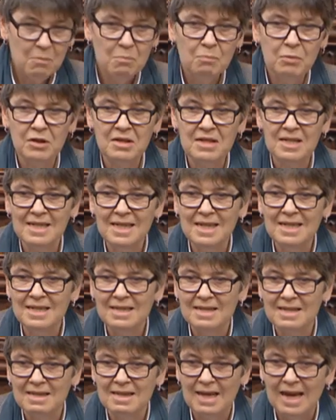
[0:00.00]
but
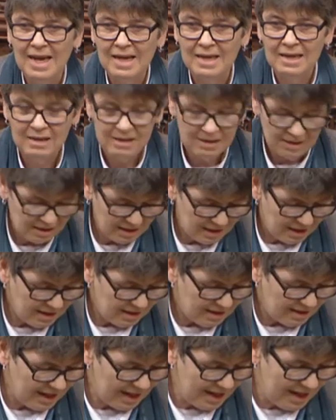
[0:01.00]
since then,
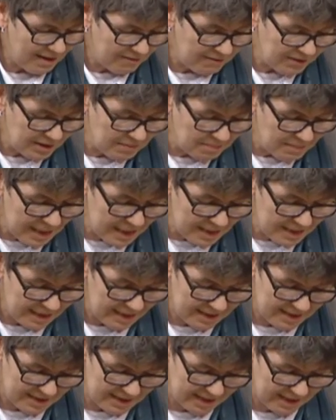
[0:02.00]
they have
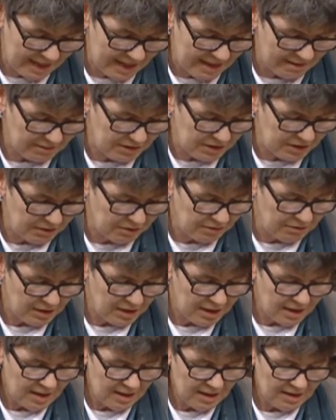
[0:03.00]
admitted as a council
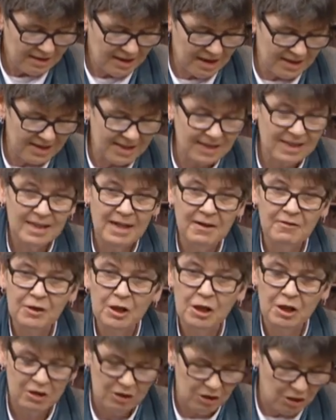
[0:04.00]
that a
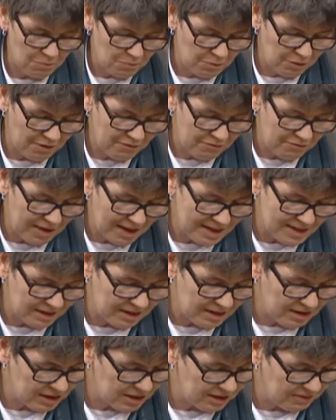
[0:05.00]
significant number of
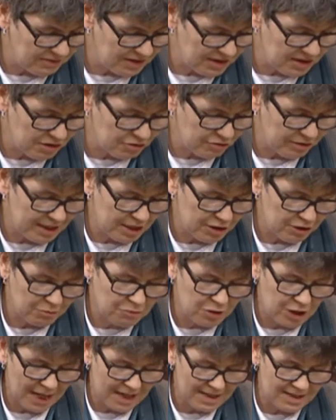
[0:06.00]
residents of the street
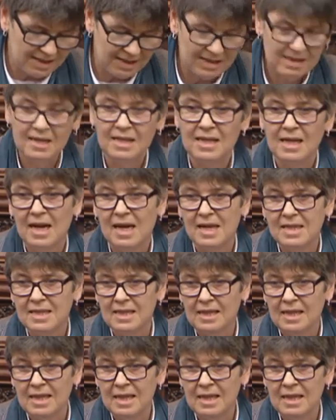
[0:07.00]
objected to the
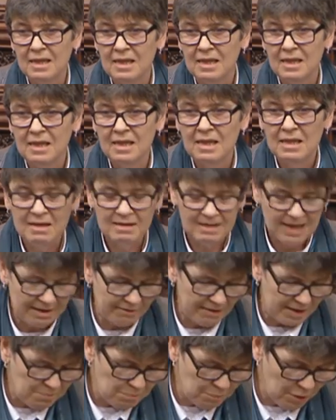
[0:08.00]
idea. Their
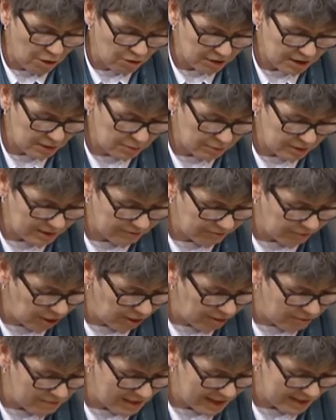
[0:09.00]
inbox was
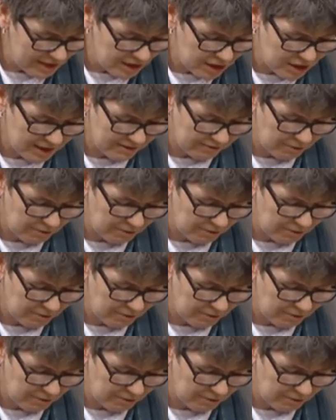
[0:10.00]
full of messages